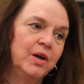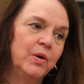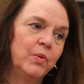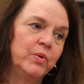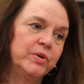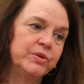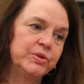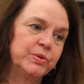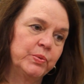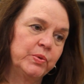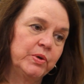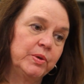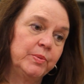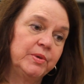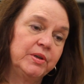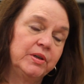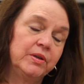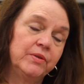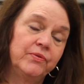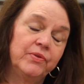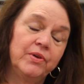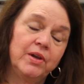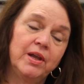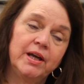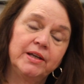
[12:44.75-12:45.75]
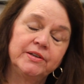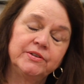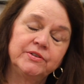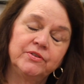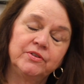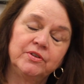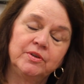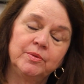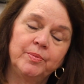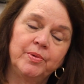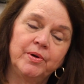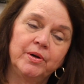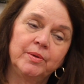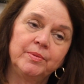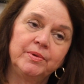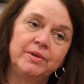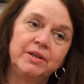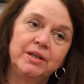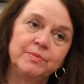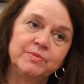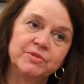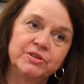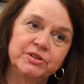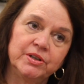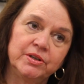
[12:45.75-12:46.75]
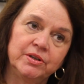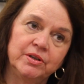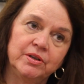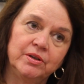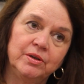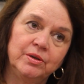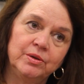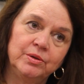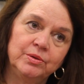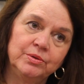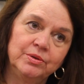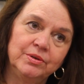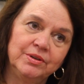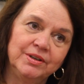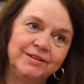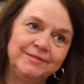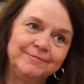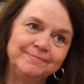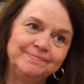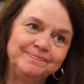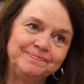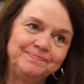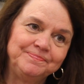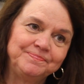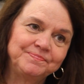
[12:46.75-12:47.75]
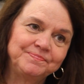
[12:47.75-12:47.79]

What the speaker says: was a woman in the philosophy department named Sarah Hoagland.